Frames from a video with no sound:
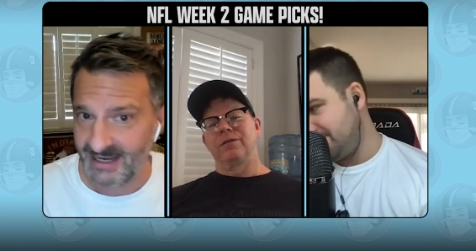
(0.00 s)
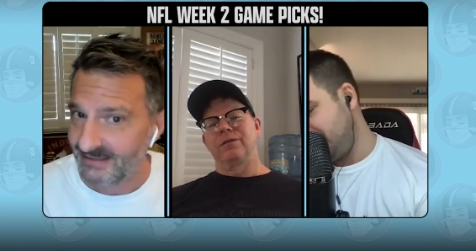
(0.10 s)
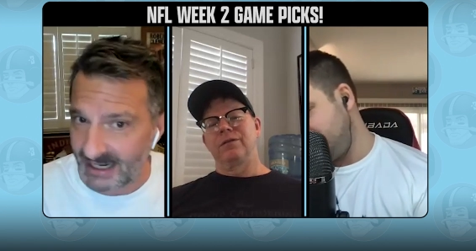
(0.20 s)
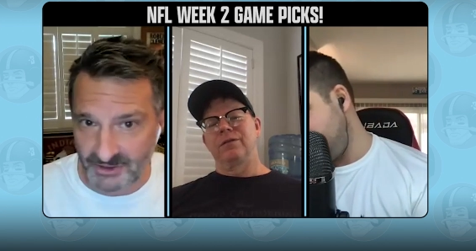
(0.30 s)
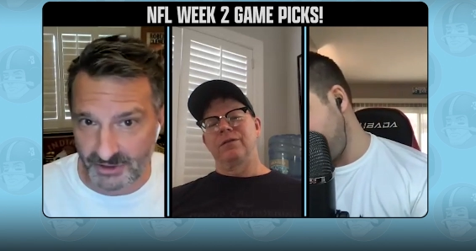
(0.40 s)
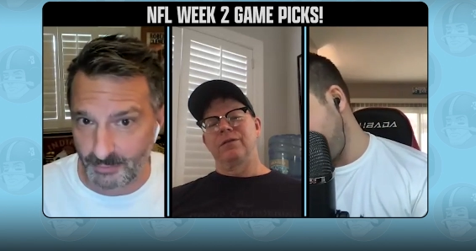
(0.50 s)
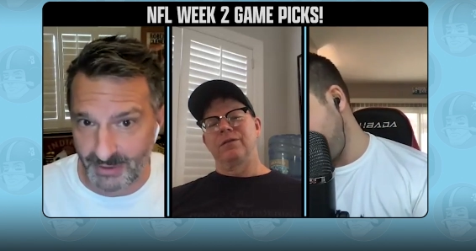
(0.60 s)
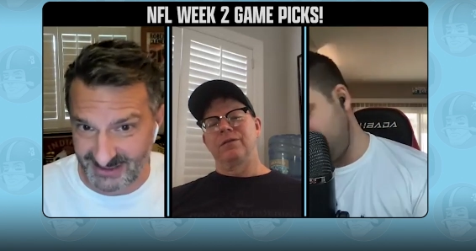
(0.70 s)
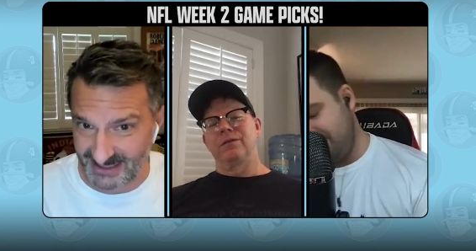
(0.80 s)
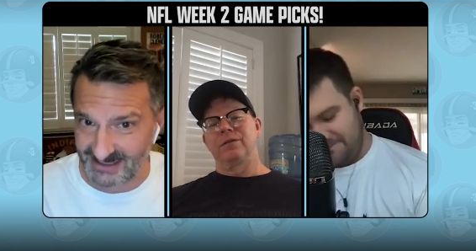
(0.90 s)
Speaker 1: that's your
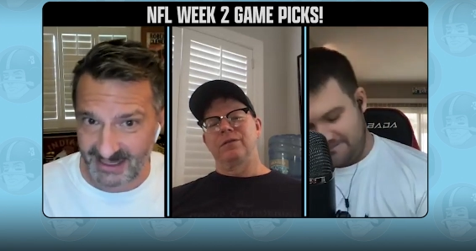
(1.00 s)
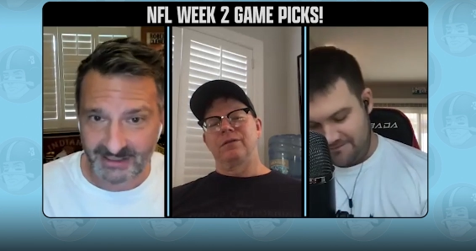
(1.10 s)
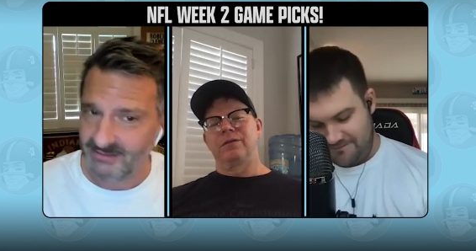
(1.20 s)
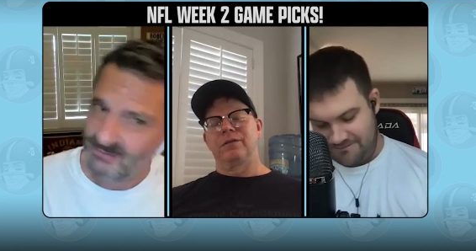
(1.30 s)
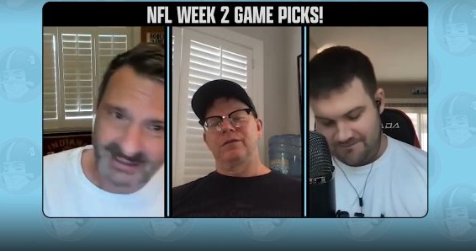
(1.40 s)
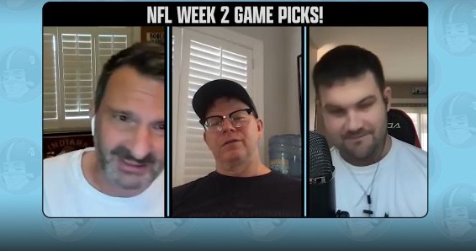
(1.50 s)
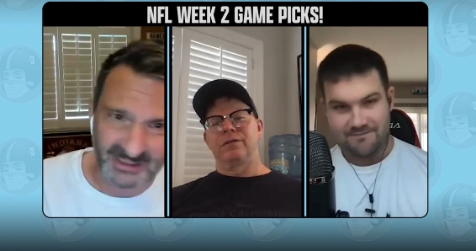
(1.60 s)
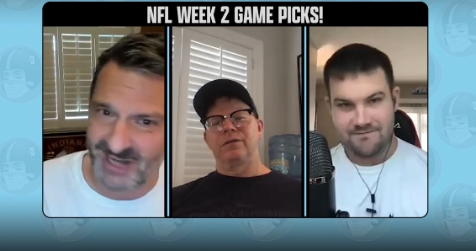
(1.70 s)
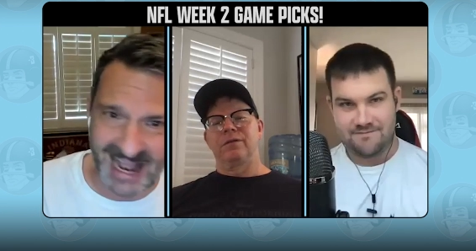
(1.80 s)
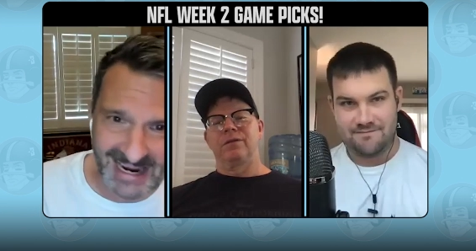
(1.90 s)
business. The
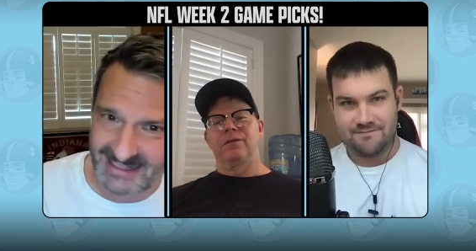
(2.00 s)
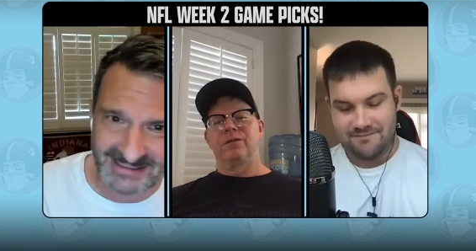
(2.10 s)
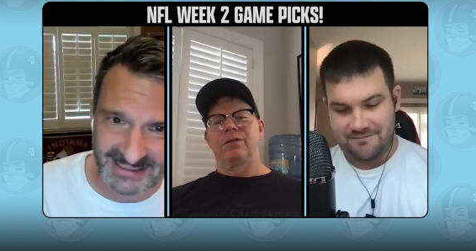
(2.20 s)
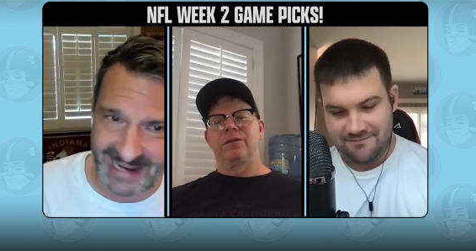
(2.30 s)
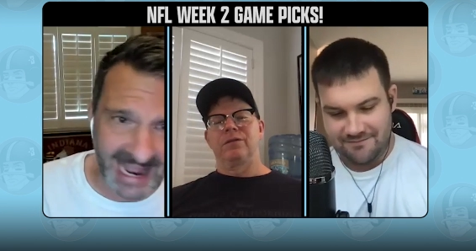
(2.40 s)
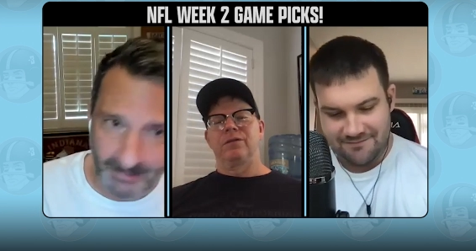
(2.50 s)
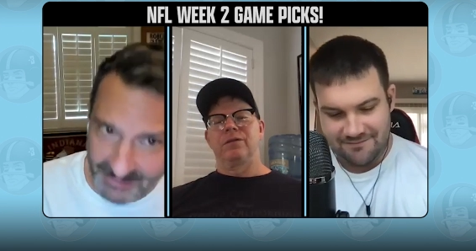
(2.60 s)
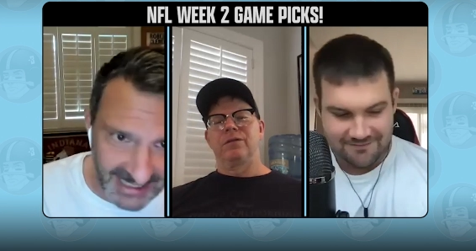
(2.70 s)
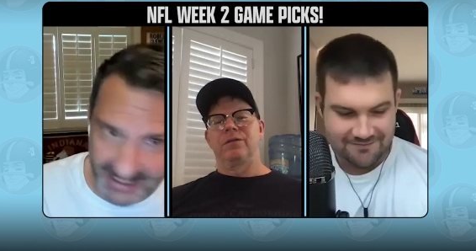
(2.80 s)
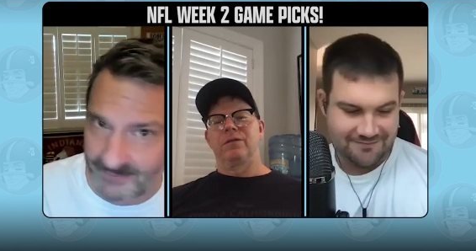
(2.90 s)
Giants and
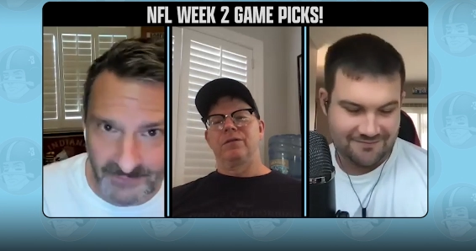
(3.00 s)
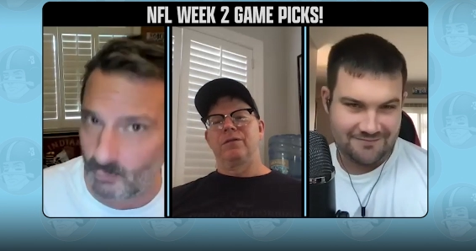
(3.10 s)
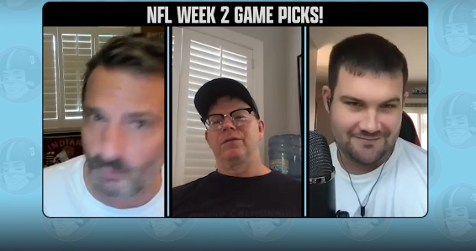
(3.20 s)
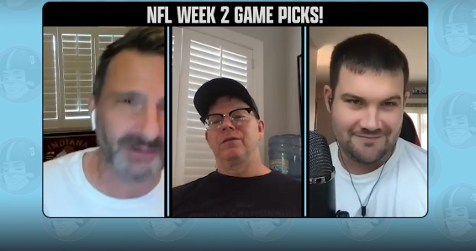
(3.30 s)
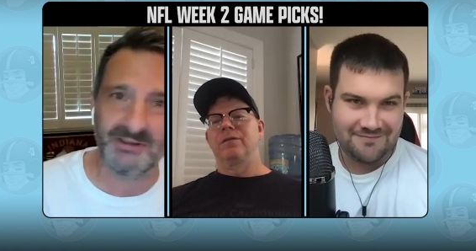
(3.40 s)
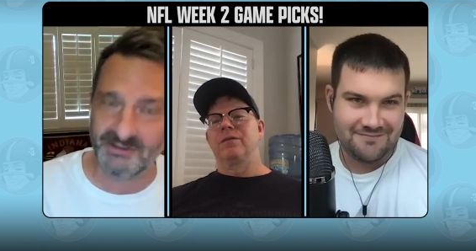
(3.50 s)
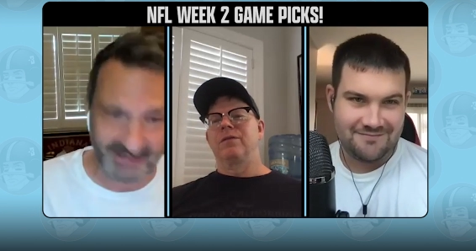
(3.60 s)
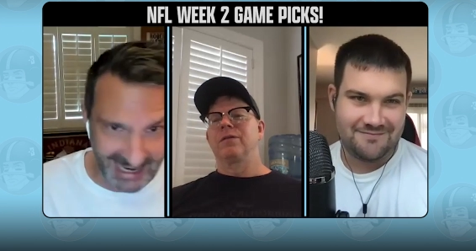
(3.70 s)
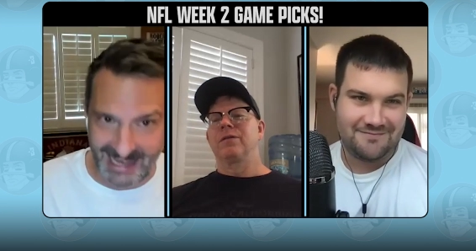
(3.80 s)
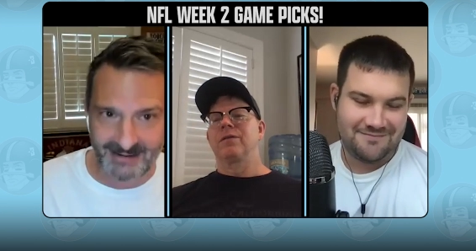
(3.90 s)
commies ain't even worth your
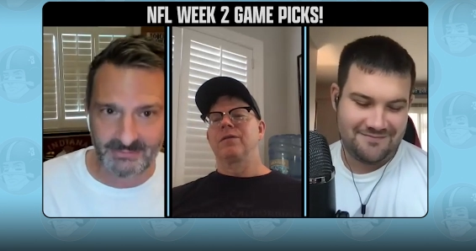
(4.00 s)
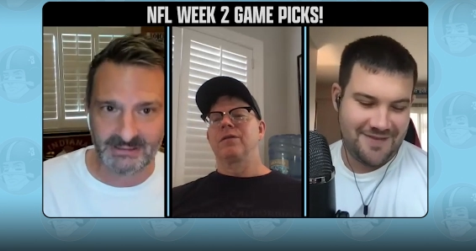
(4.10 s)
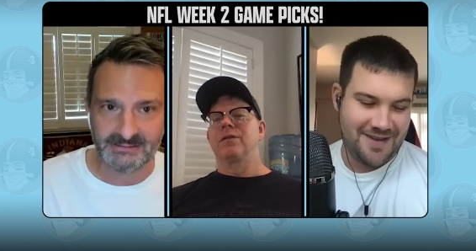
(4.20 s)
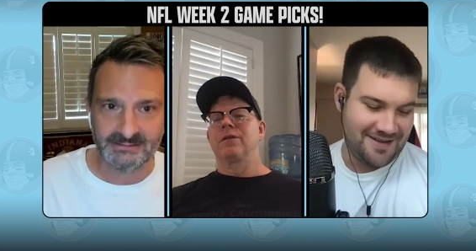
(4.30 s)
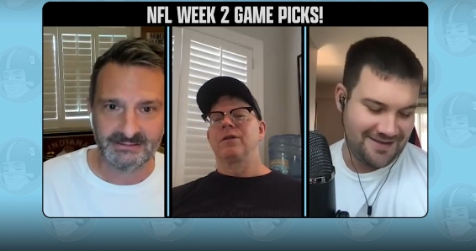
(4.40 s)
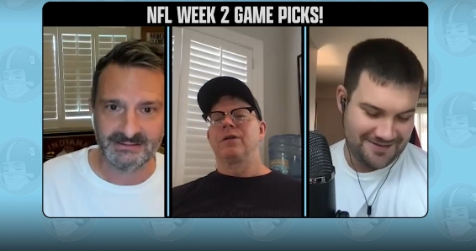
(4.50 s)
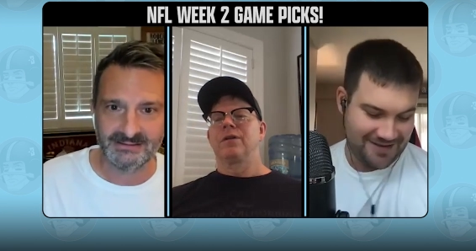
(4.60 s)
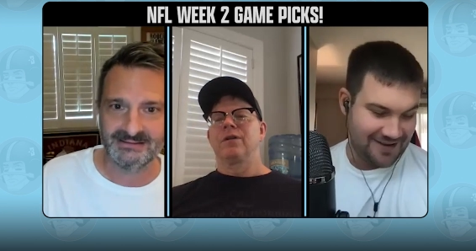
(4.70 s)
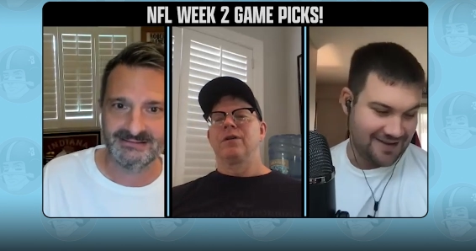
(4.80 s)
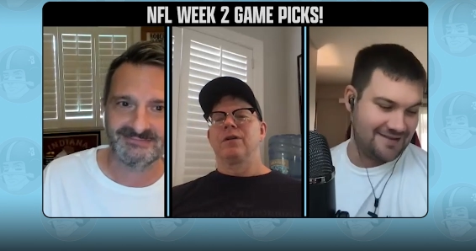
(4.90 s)
time. Oh
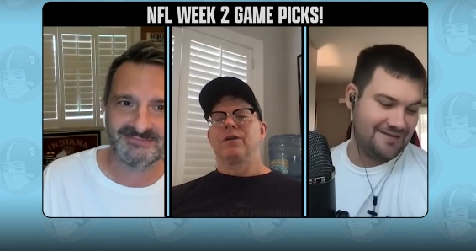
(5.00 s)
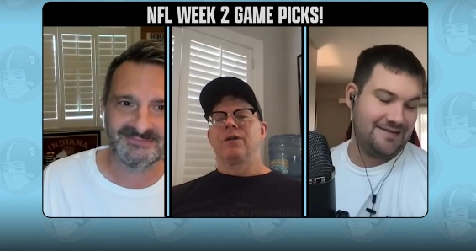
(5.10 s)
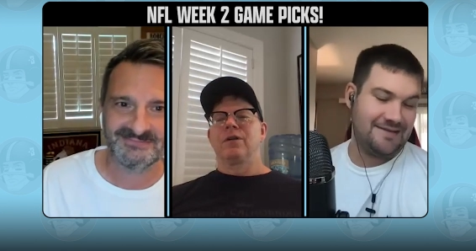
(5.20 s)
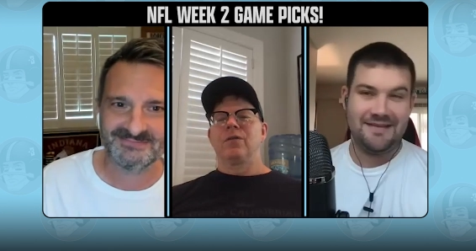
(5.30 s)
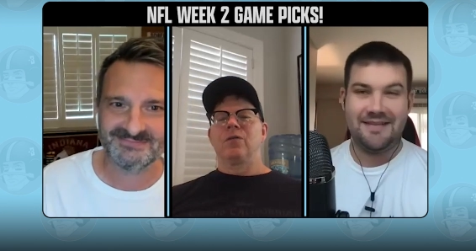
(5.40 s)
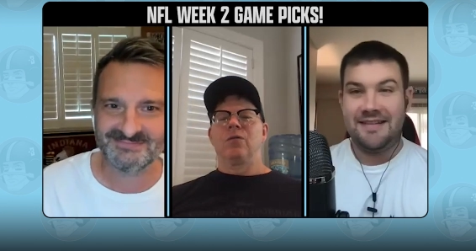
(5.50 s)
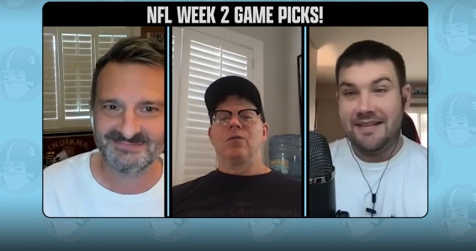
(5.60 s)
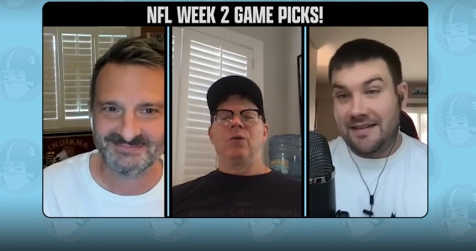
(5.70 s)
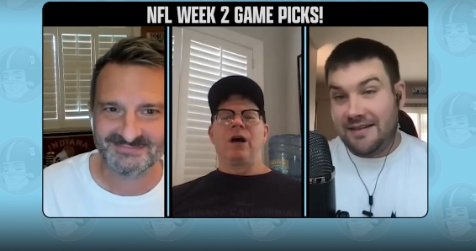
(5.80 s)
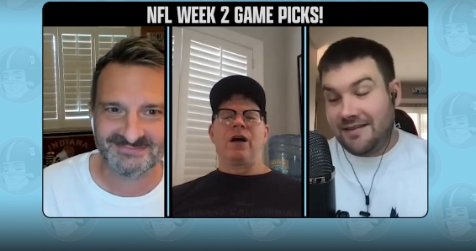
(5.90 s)
God.
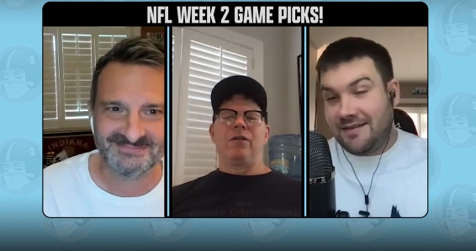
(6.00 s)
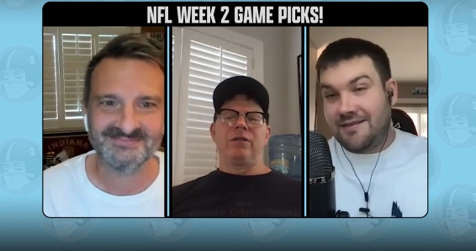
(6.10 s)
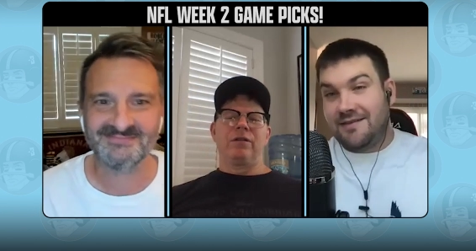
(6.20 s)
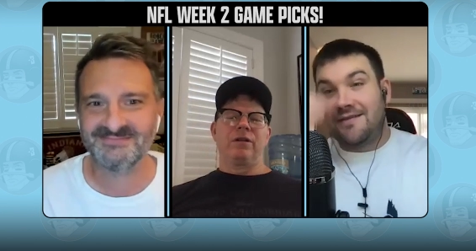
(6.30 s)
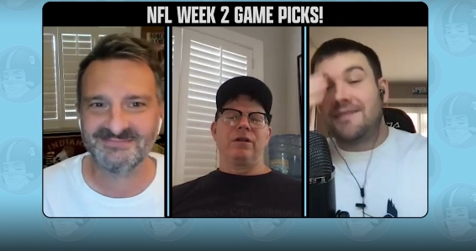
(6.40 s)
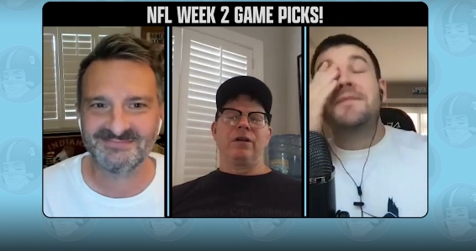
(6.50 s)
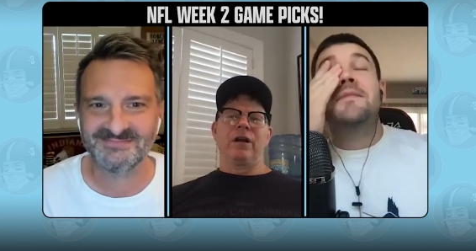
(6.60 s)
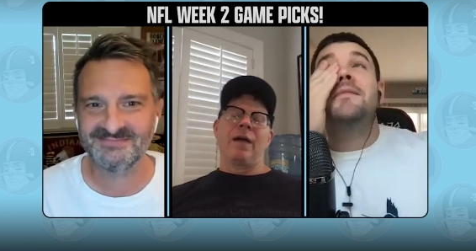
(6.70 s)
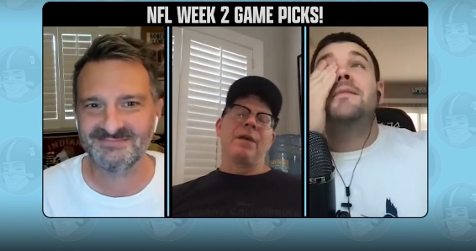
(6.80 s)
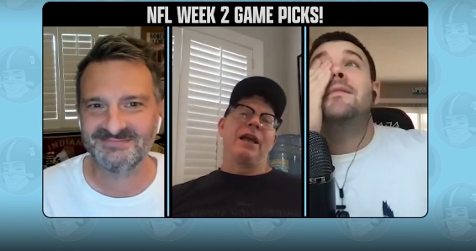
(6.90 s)
Speaker 2: Well,
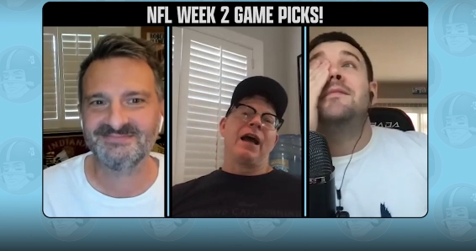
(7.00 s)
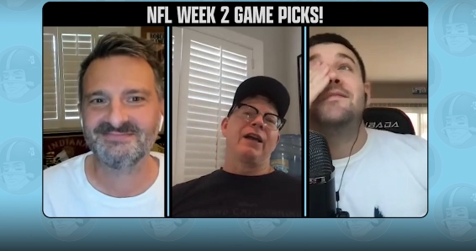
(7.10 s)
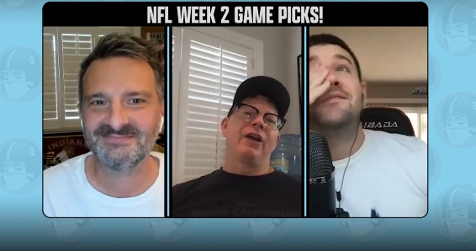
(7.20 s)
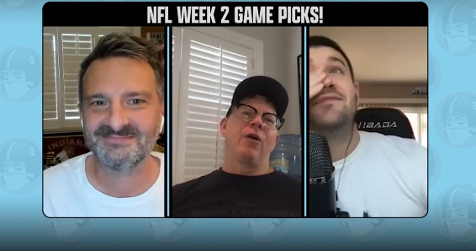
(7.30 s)
I mean, you